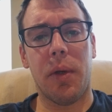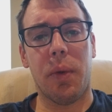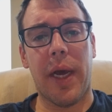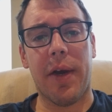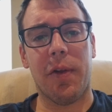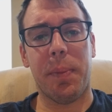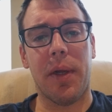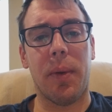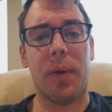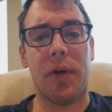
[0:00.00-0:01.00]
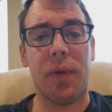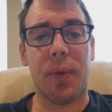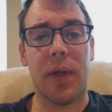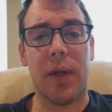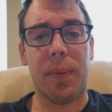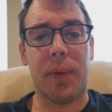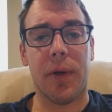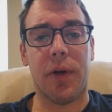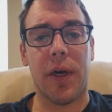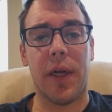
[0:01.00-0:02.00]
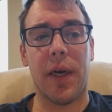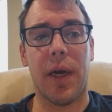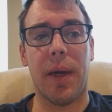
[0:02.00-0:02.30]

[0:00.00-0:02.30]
tax bill, which is really unfortunate.